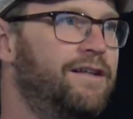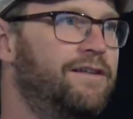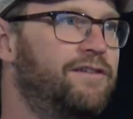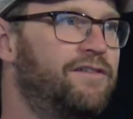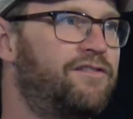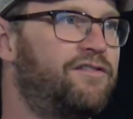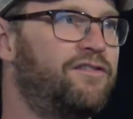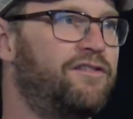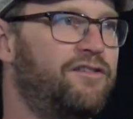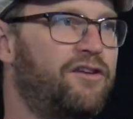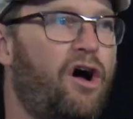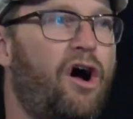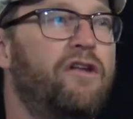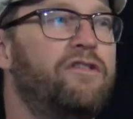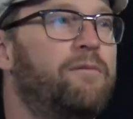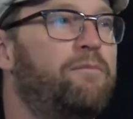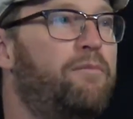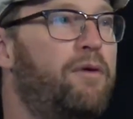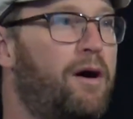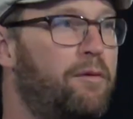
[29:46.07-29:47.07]
This is
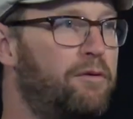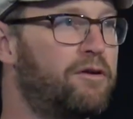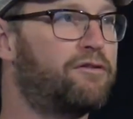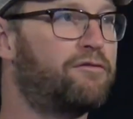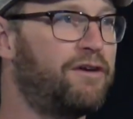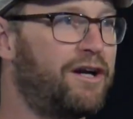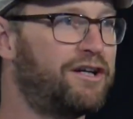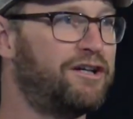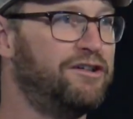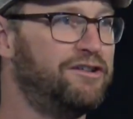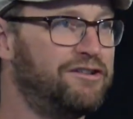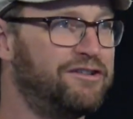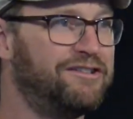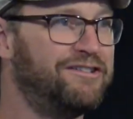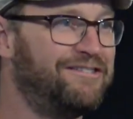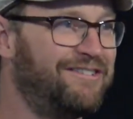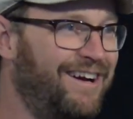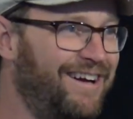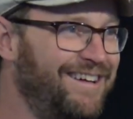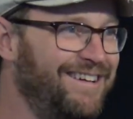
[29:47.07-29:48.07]
on the public record,
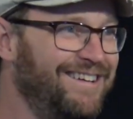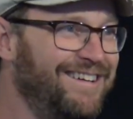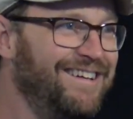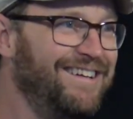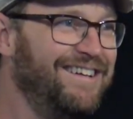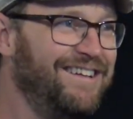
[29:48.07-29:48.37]
right?